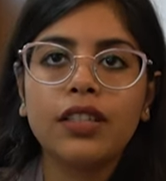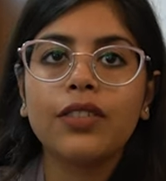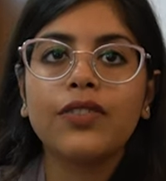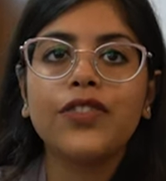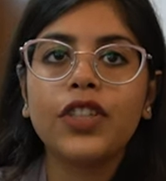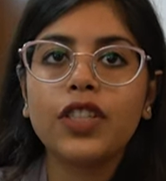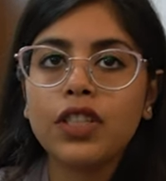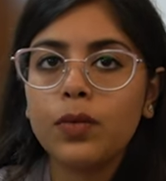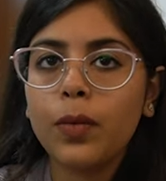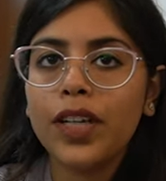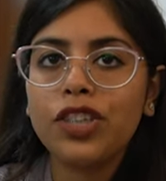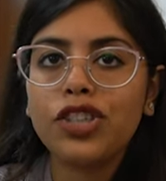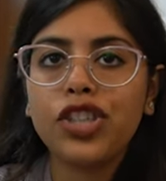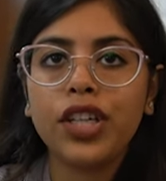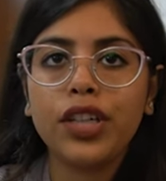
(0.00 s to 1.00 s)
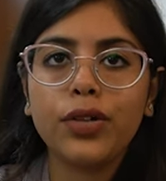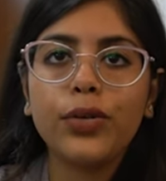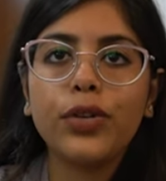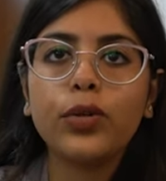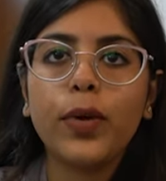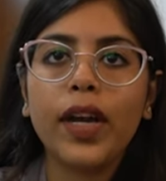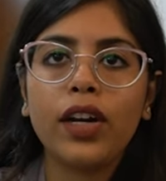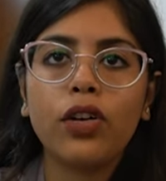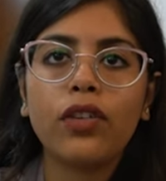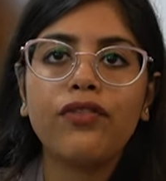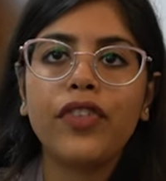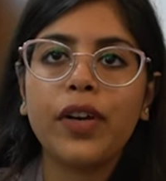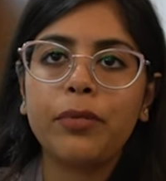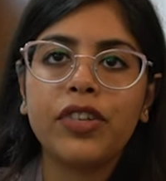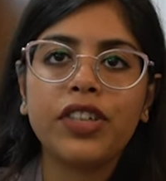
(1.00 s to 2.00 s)
The first one is scheduled to end on
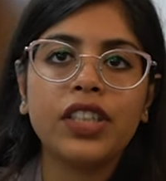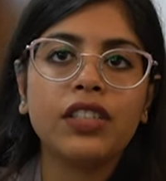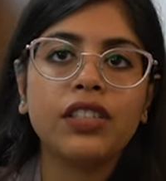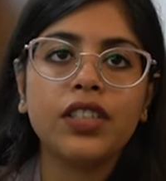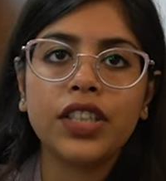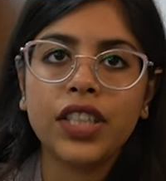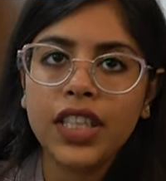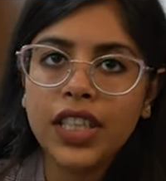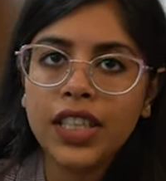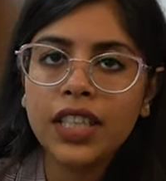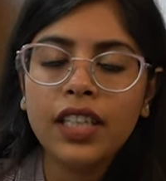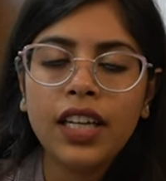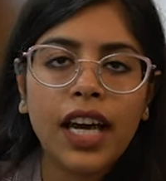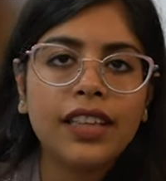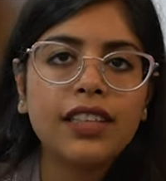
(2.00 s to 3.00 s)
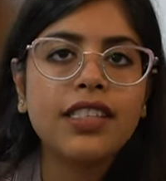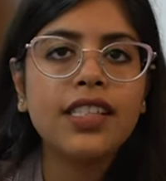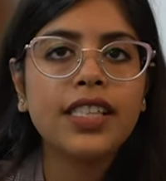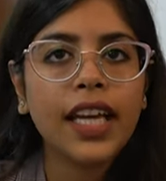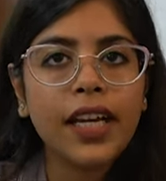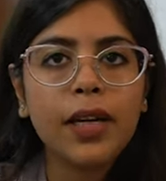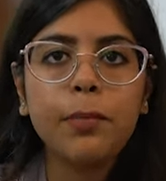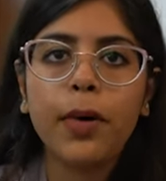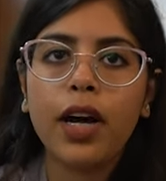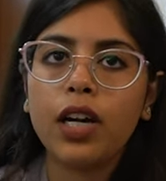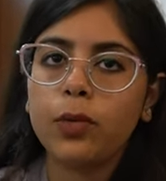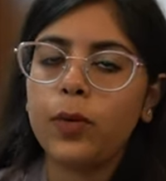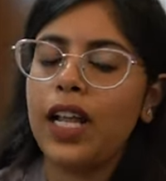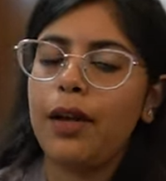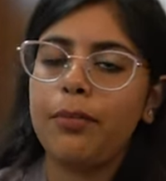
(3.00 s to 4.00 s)
February 13th, and the second
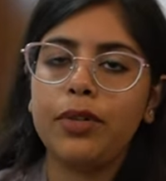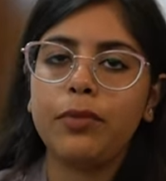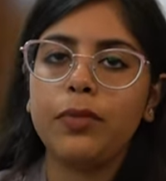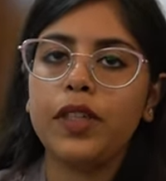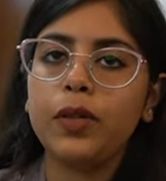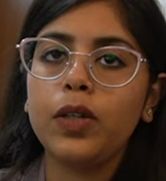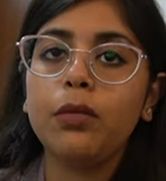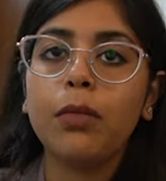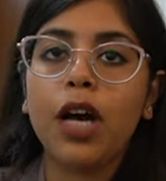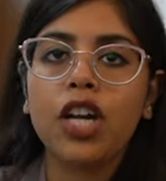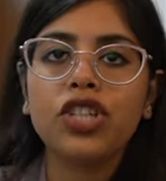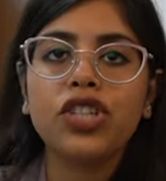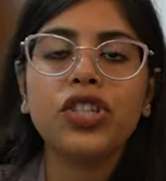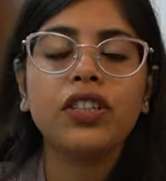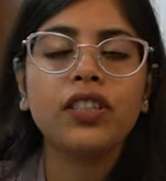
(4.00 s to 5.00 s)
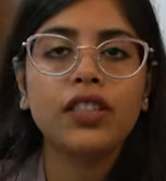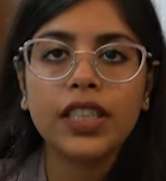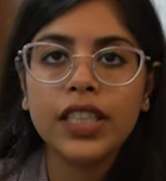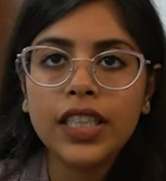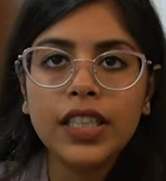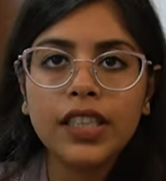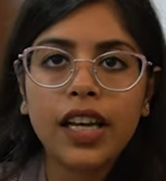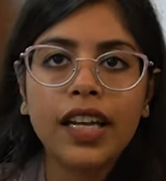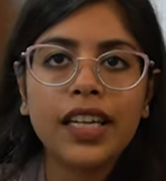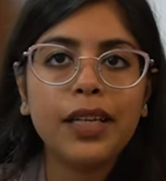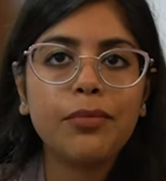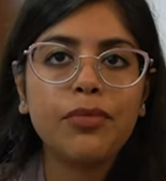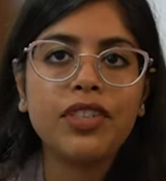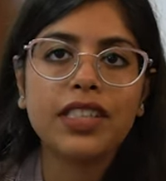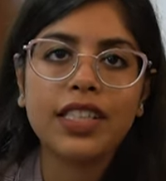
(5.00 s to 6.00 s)
part will happen between March 13th and
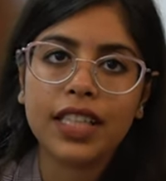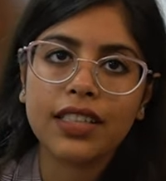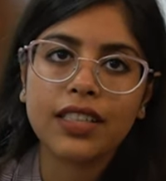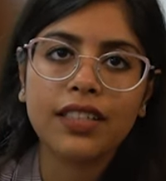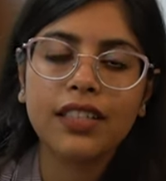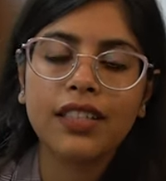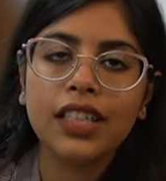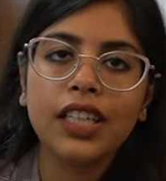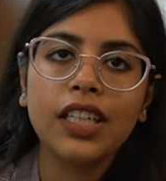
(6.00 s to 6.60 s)
April 6th.